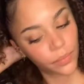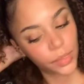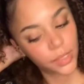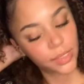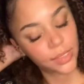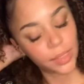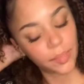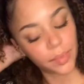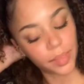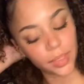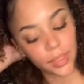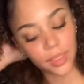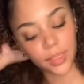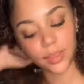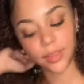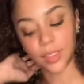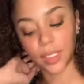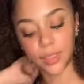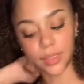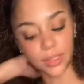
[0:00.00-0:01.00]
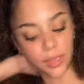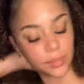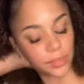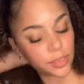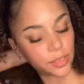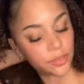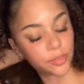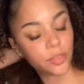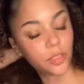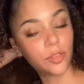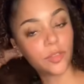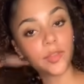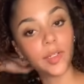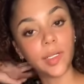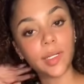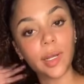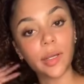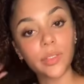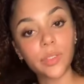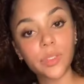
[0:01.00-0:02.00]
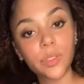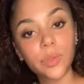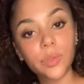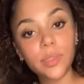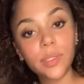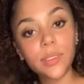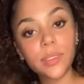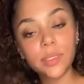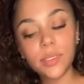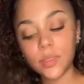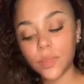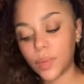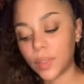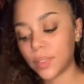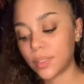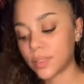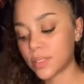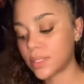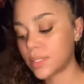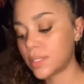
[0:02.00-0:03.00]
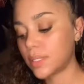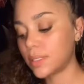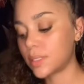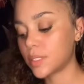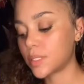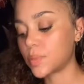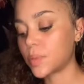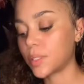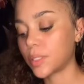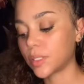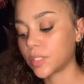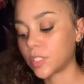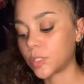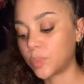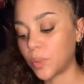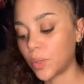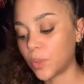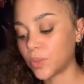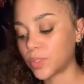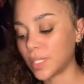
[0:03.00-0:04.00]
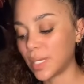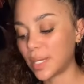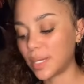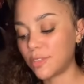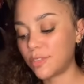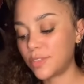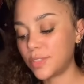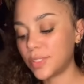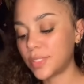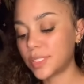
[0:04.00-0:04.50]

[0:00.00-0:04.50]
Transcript: Somebody could have done something for financial reasons, but the deceit has been exposed. And I feel